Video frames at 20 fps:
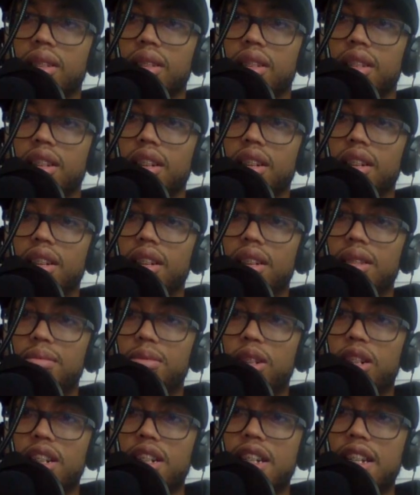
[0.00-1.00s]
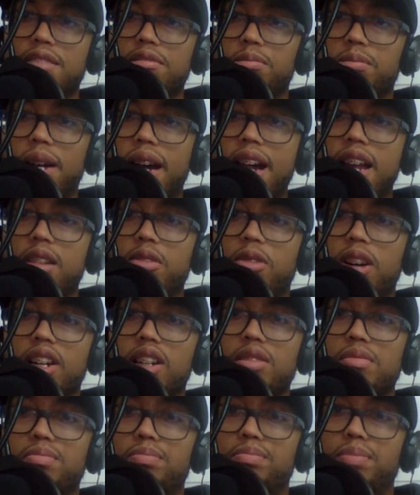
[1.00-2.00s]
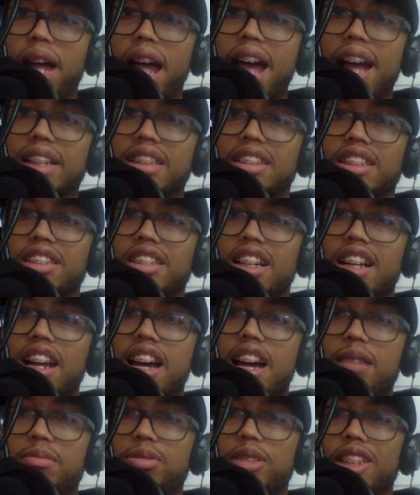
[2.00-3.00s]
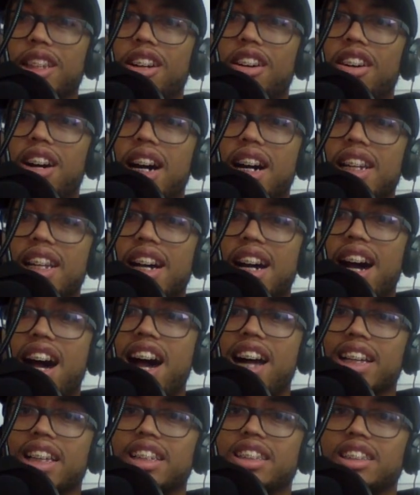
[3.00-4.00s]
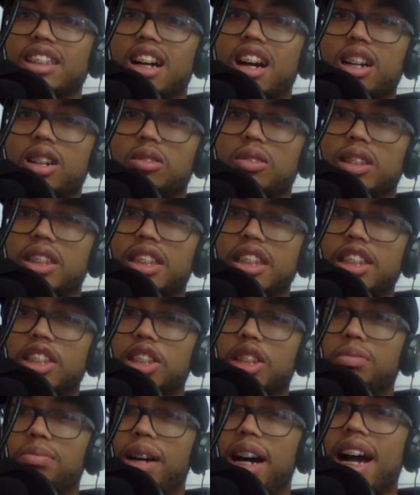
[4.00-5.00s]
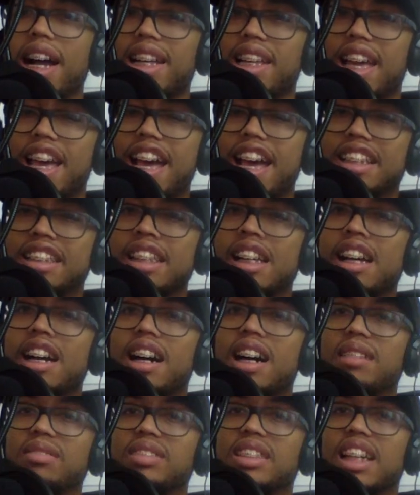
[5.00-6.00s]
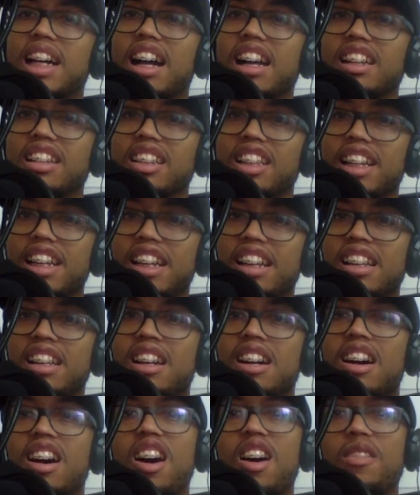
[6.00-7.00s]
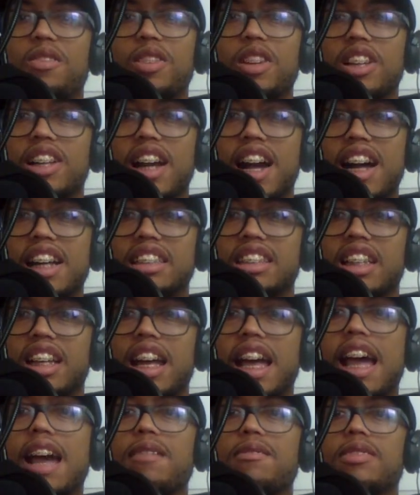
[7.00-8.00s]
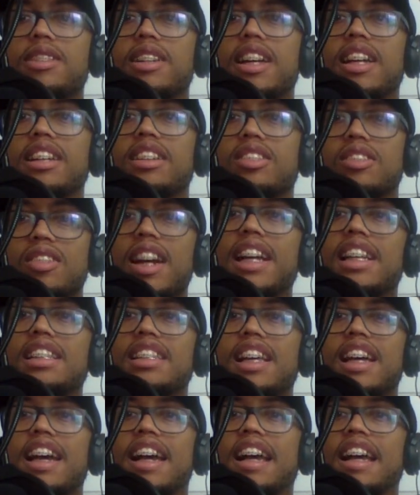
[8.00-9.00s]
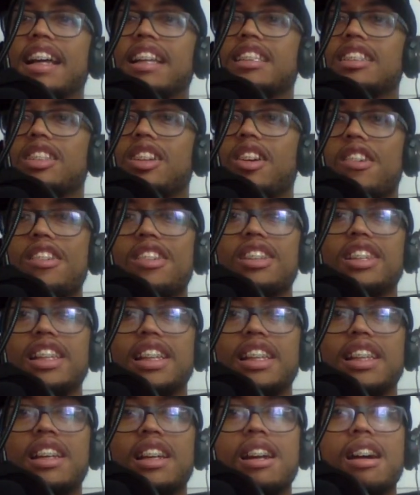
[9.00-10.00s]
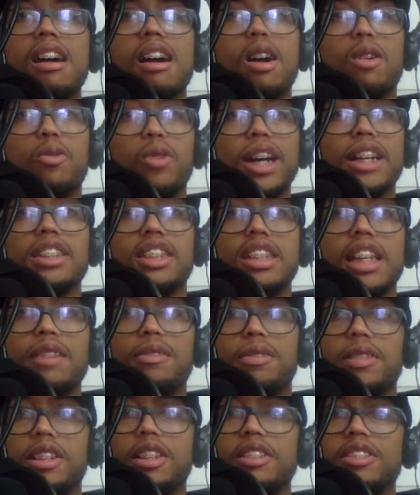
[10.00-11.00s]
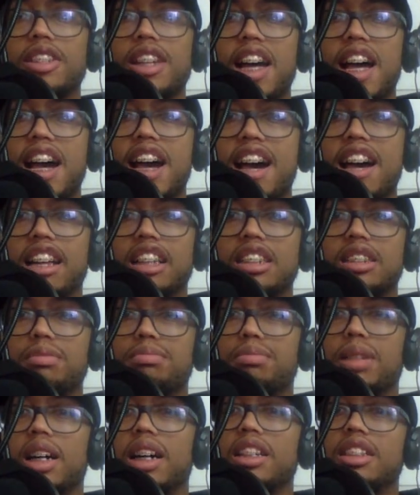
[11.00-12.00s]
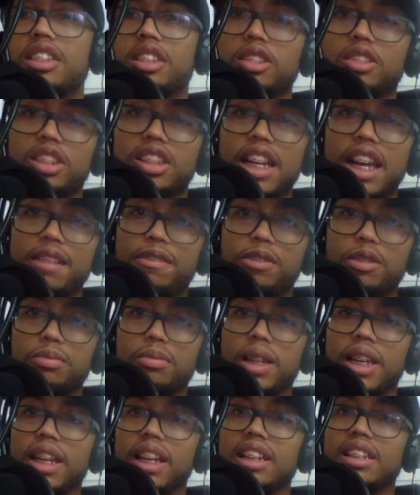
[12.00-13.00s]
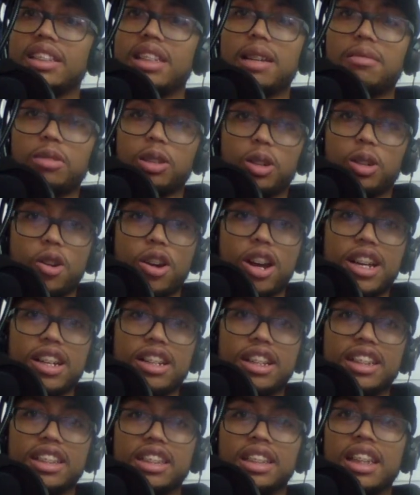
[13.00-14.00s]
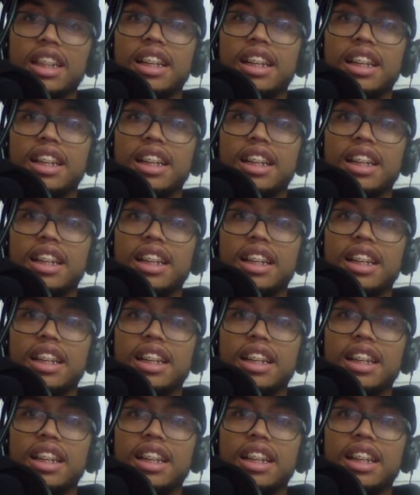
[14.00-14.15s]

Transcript: Good morning, everybody. Welcome back to another episode of the Hockey Talk with TG podcast. I'm Ty Glenn. Hope you guys are having a great day. It is currently a Wednesday for you guys, but a Tuesday for me because I'm recording this